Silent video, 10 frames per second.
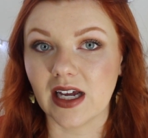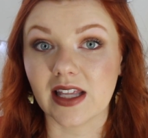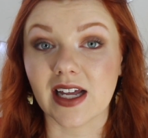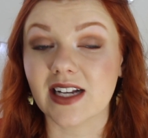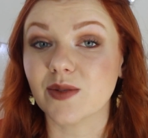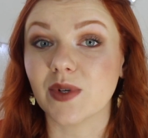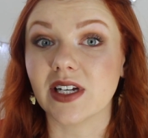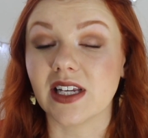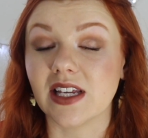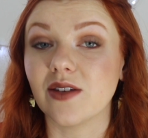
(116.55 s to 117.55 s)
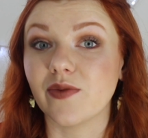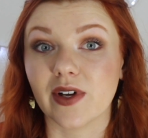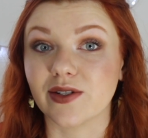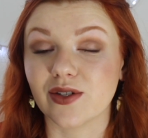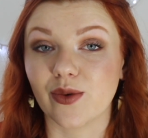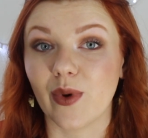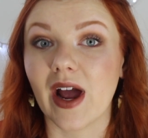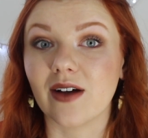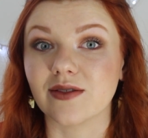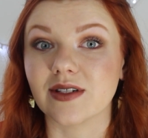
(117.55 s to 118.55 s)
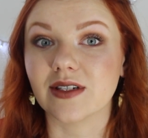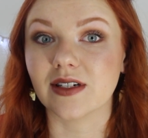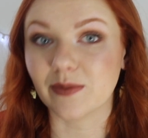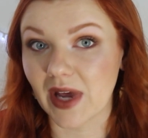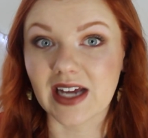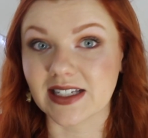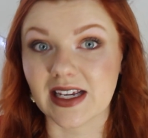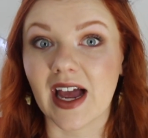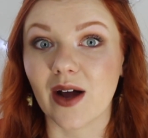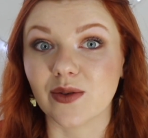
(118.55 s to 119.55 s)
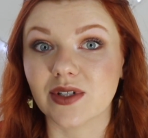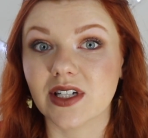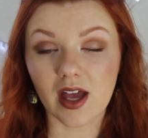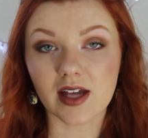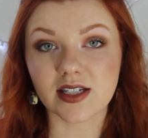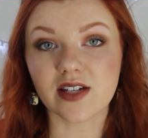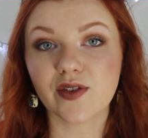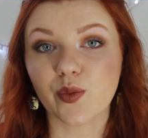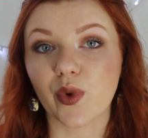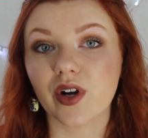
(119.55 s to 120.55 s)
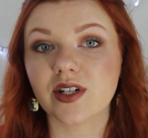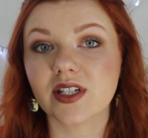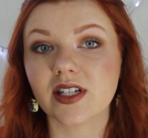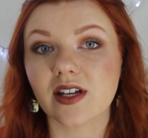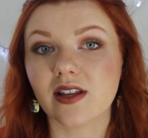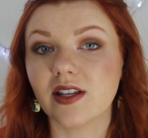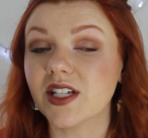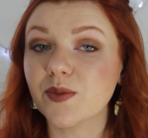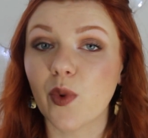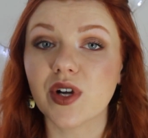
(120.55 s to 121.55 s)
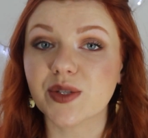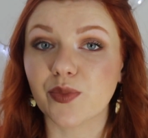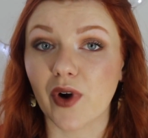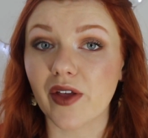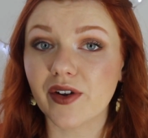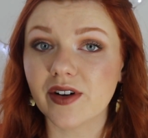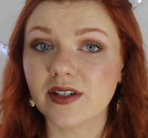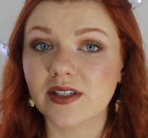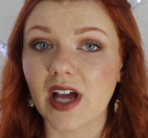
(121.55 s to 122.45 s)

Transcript: And that is when he fell to the ground, passing out. And even worse, this boy's brother